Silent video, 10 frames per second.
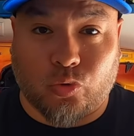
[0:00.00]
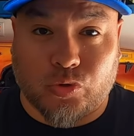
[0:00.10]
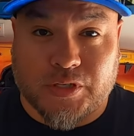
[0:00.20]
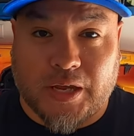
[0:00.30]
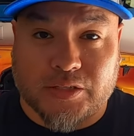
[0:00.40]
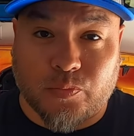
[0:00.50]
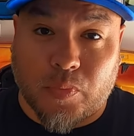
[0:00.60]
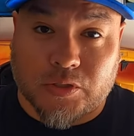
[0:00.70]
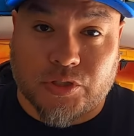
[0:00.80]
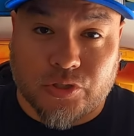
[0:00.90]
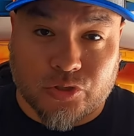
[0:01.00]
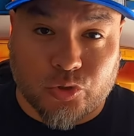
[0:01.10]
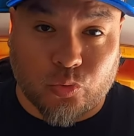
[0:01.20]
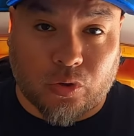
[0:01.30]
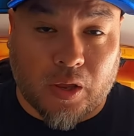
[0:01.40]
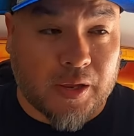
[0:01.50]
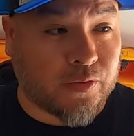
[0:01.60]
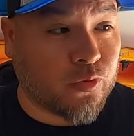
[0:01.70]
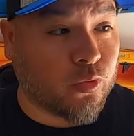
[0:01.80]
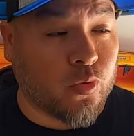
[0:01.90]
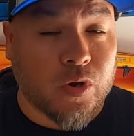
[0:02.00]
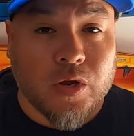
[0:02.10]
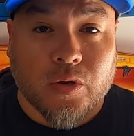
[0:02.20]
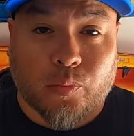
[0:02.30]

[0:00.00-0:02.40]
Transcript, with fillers: lures as much as you would like through